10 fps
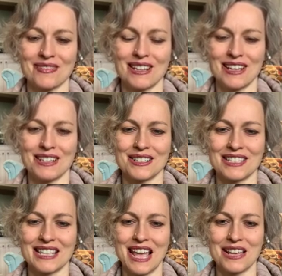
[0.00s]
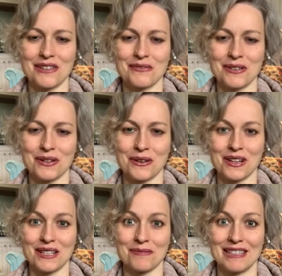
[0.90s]
I just thank you for
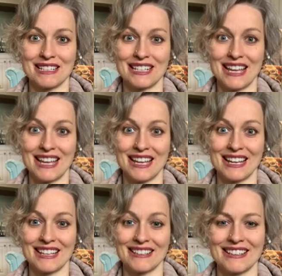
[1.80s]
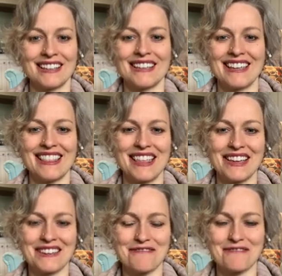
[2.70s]
joining me today.
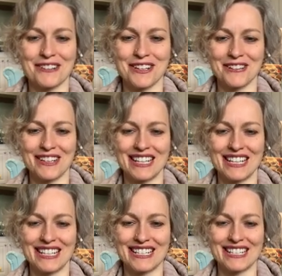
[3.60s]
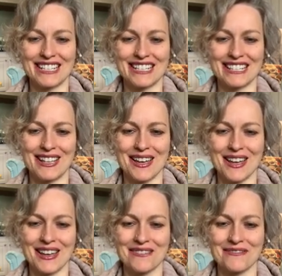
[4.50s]
Thank you for tuning in to this
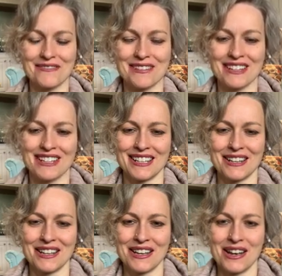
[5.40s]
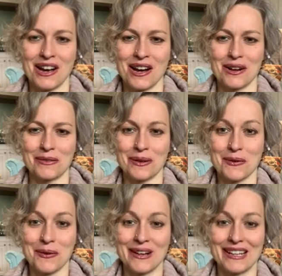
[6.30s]
live
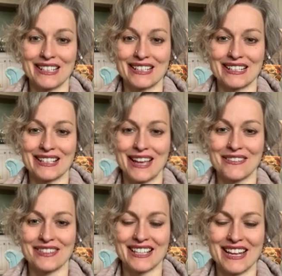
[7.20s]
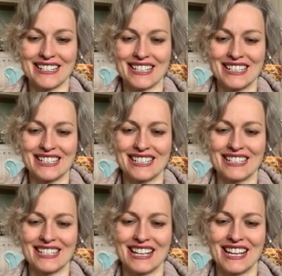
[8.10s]
recording, this live session,
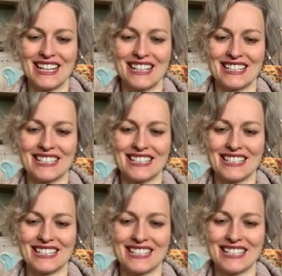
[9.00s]
and